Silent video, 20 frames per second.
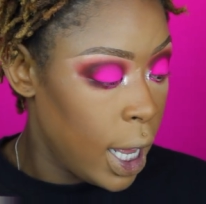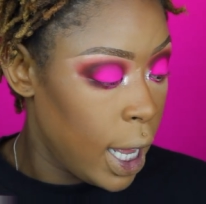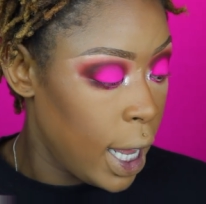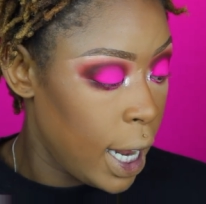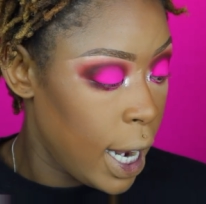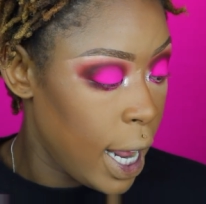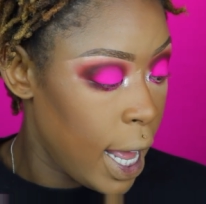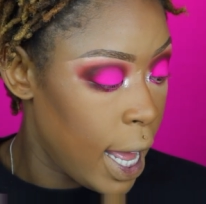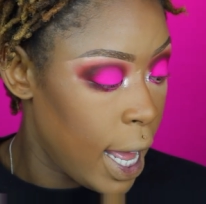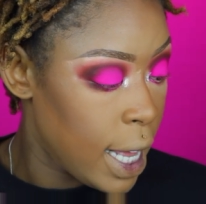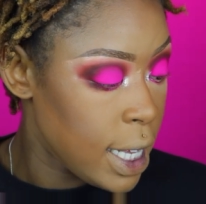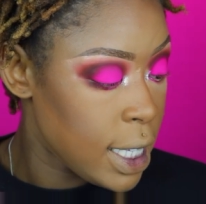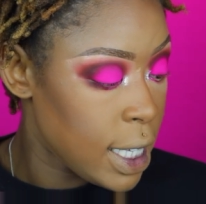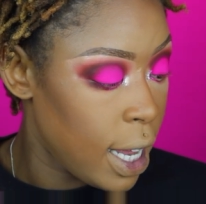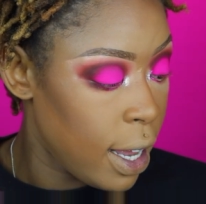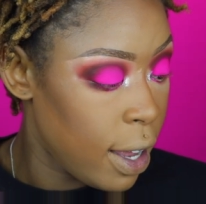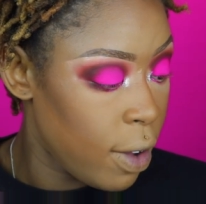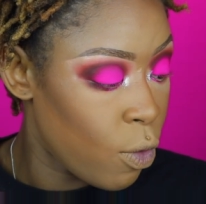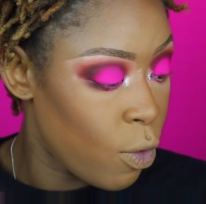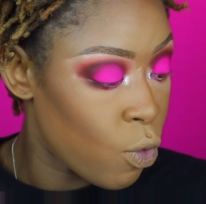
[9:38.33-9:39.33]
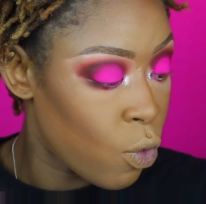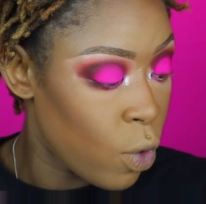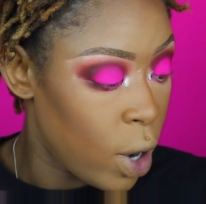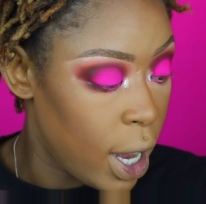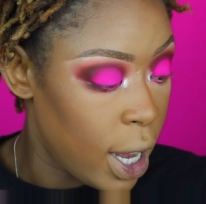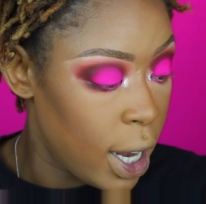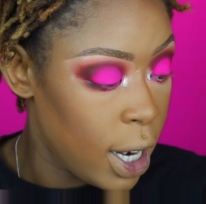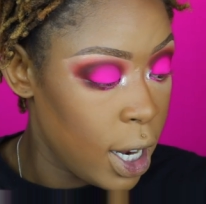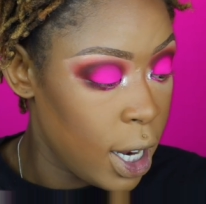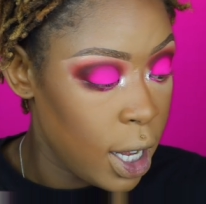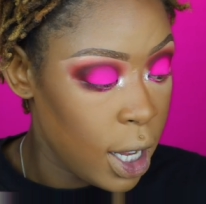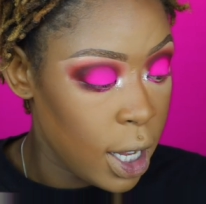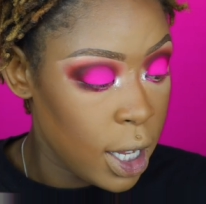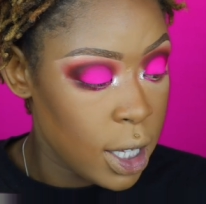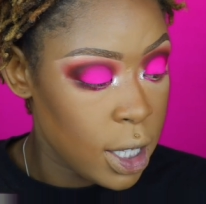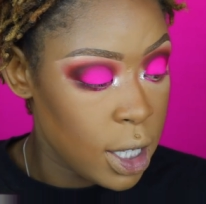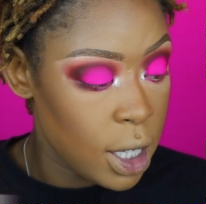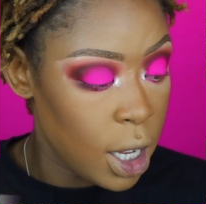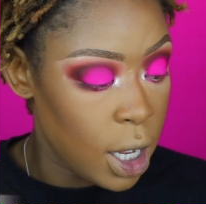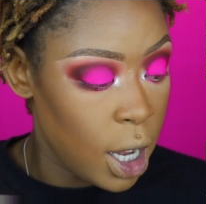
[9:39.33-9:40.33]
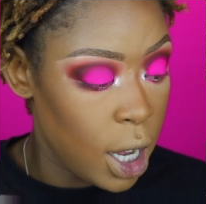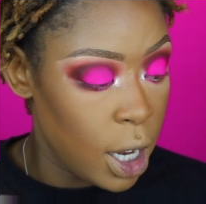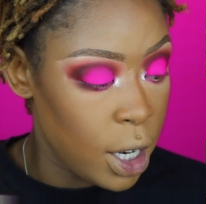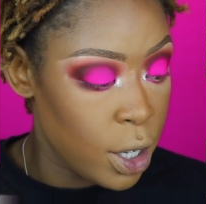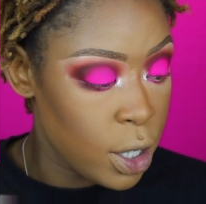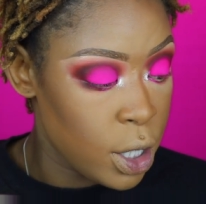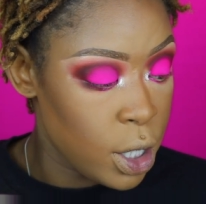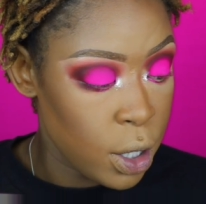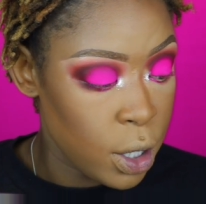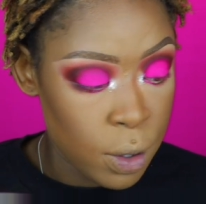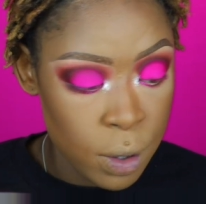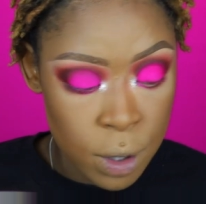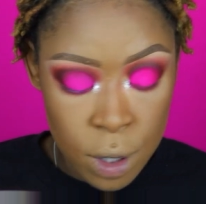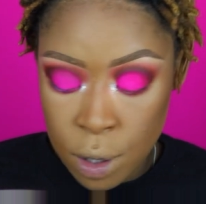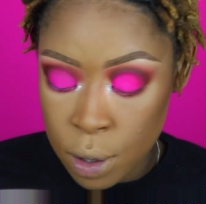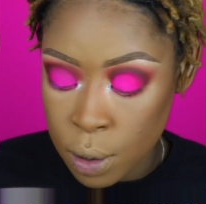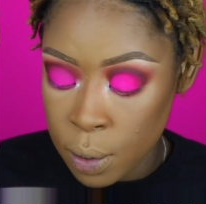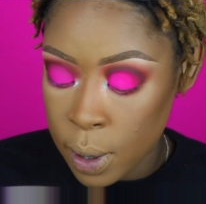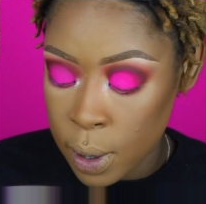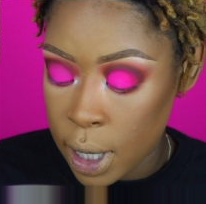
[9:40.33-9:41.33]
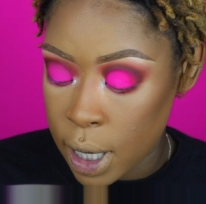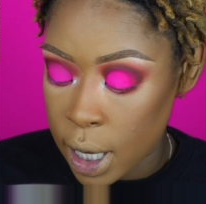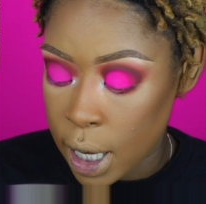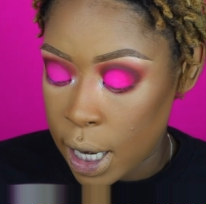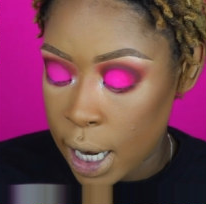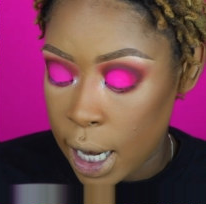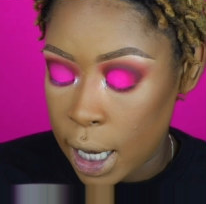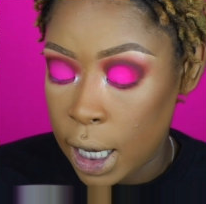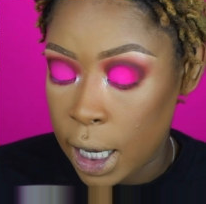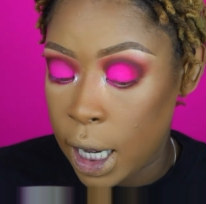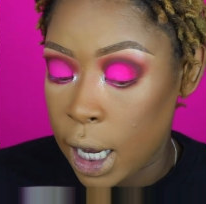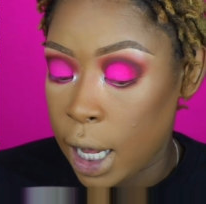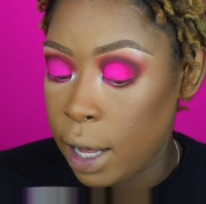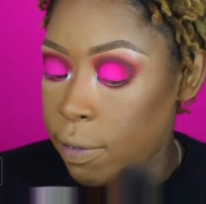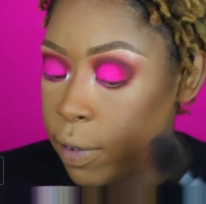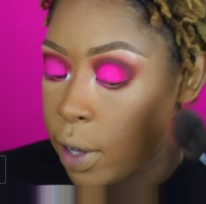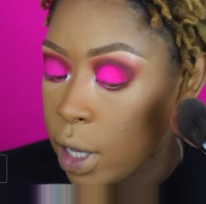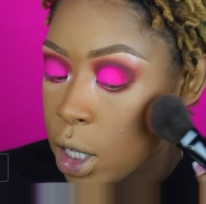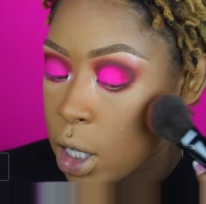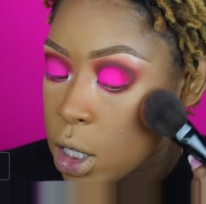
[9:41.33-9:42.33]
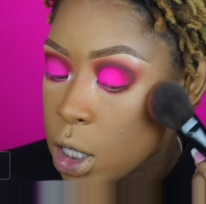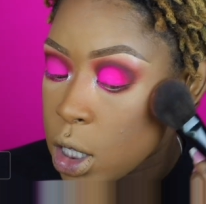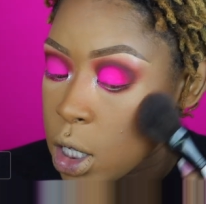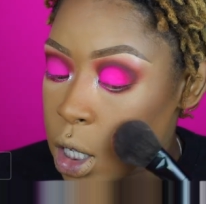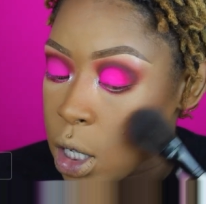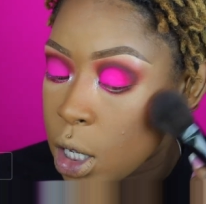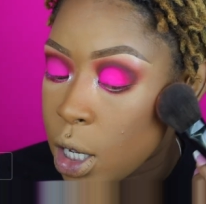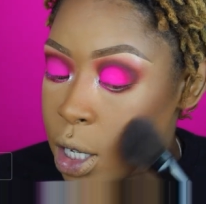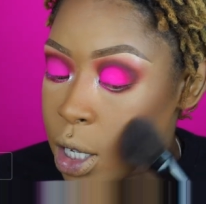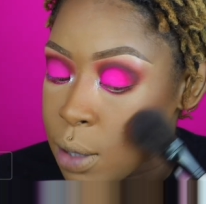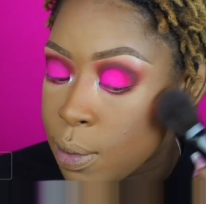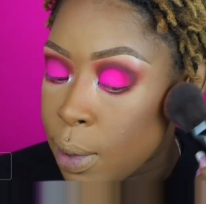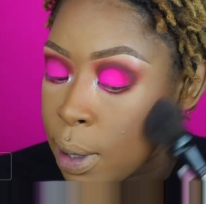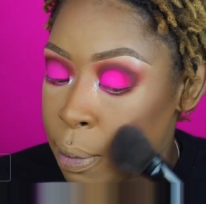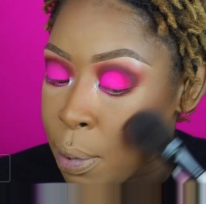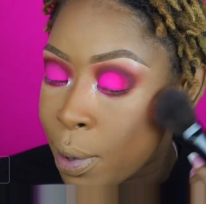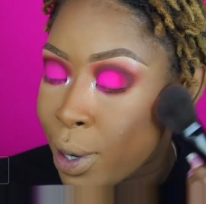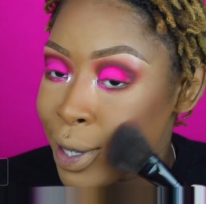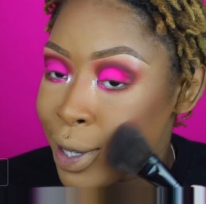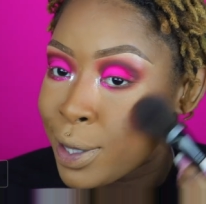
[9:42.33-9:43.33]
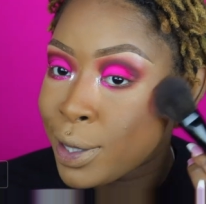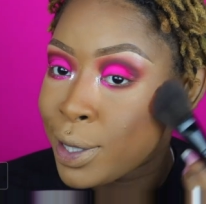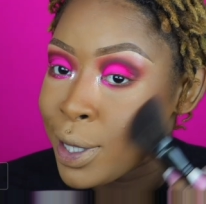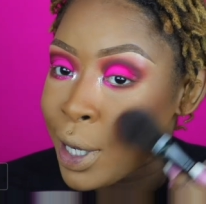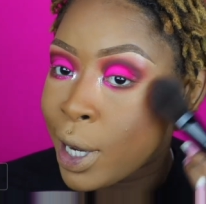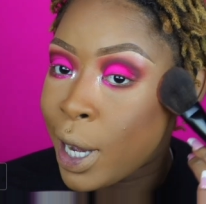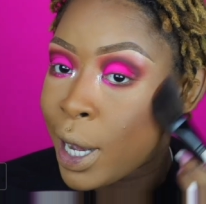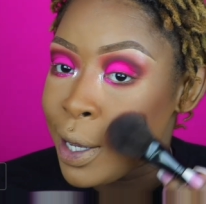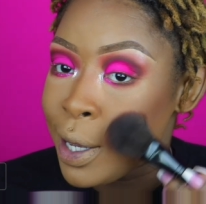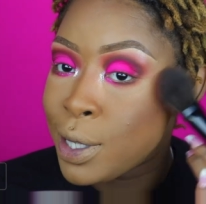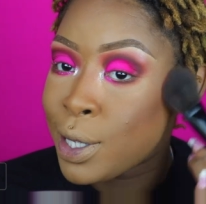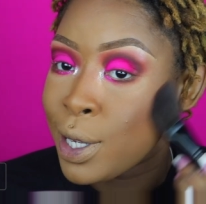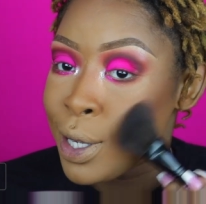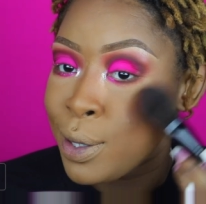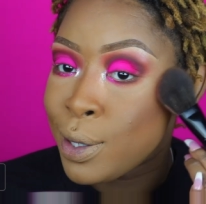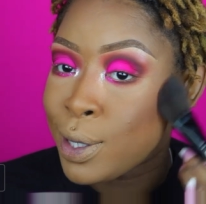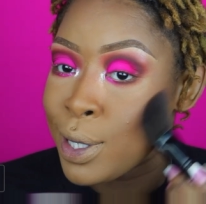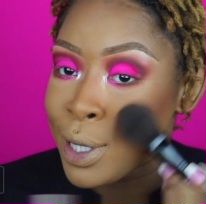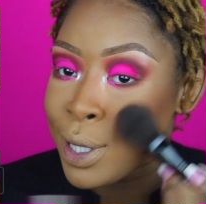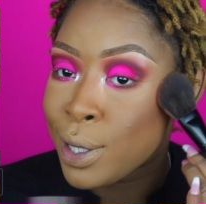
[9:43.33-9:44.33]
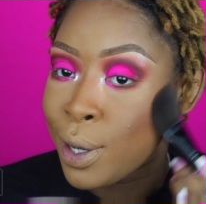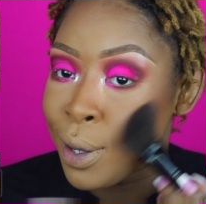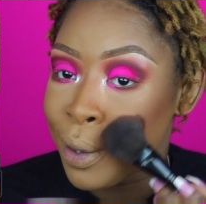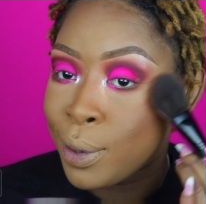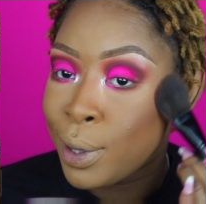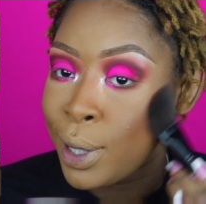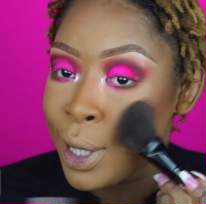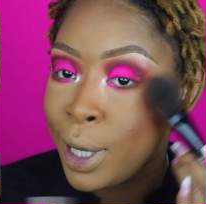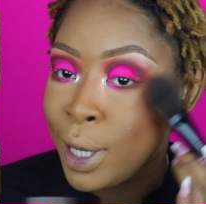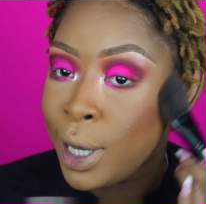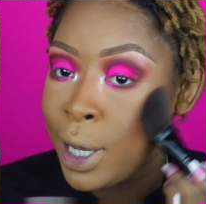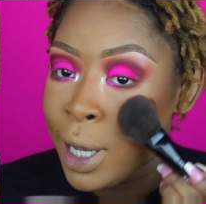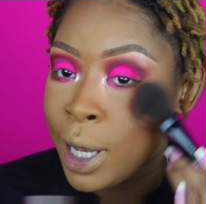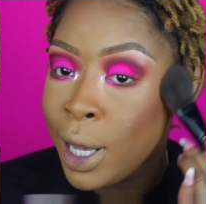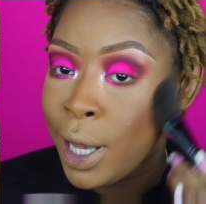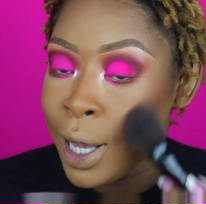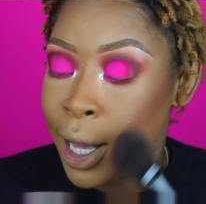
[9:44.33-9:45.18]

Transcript: It has a red undertone to it, and I love it as my bronzer. I used to use this only,